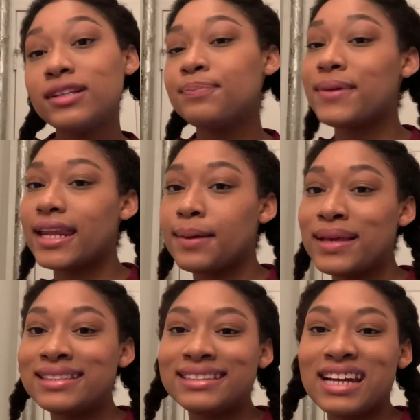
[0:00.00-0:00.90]
My name
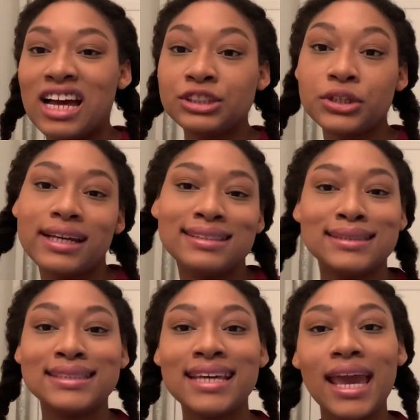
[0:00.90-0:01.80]
is Deandra and
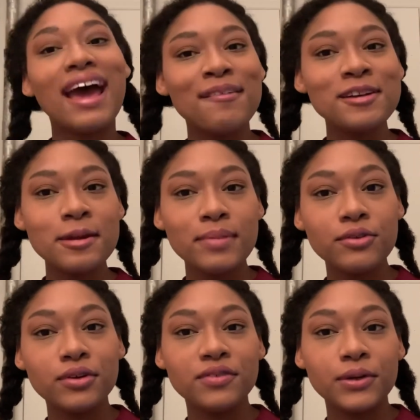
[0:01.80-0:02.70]
today I'm going to be
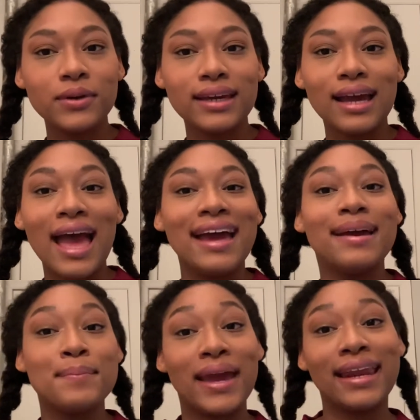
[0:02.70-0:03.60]
reviewing
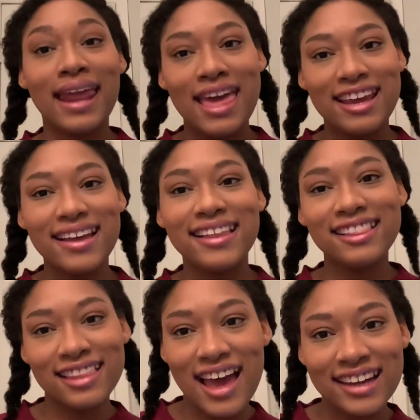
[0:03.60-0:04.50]
magnetic
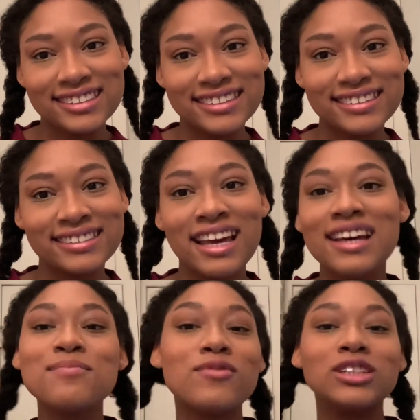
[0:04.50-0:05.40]
lashes.
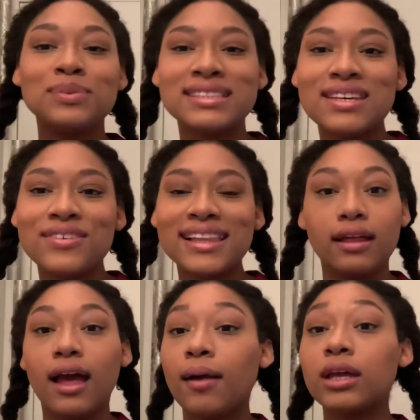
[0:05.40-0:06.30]
More specifically,
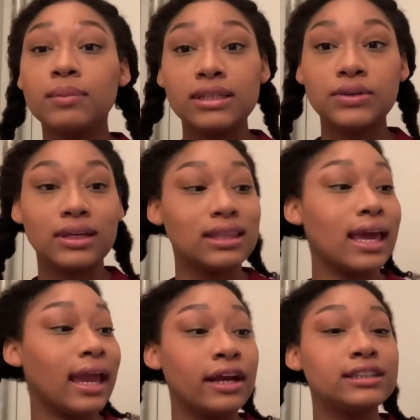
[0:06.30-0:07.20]
I'm going to be doing the
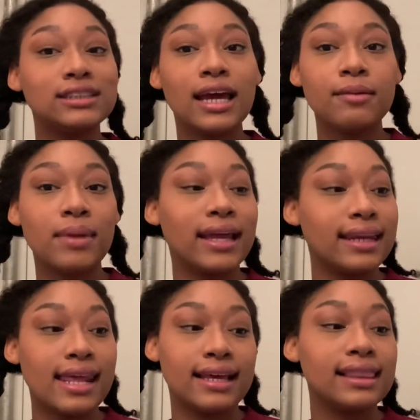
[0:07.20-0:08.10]
Arishine
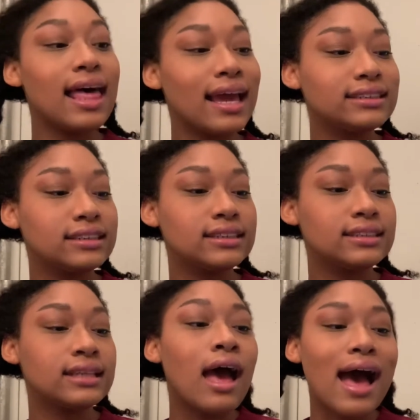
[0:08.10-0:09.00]
magnetic lashes,
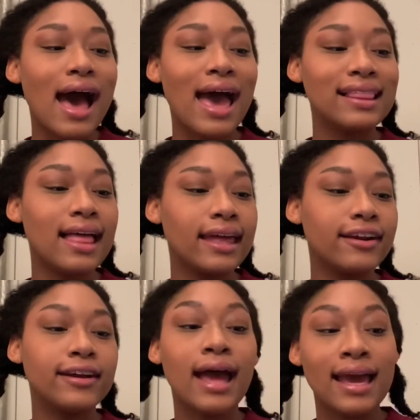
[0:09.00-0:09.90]
eyeliner
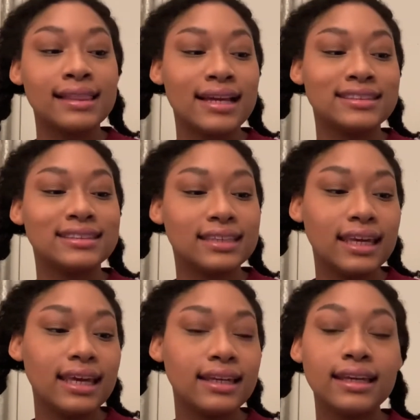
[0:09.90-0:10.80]
and eyelashes
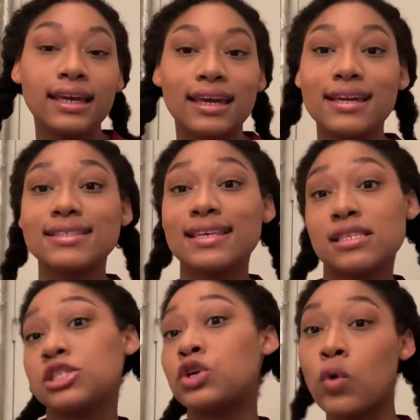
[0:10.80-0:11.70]
kit. It says
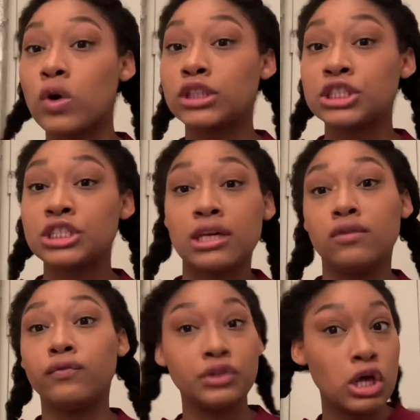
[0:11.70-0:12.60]
it's gorgeous
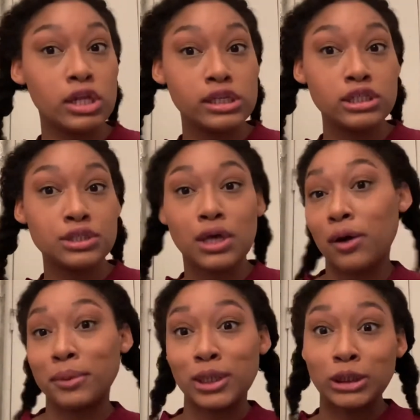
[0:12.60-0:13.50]
and flawless. I'll
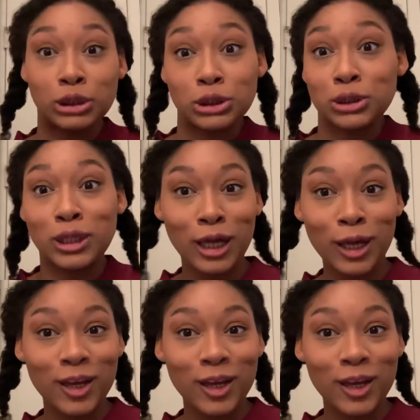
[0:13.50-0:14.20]
be the judge of that.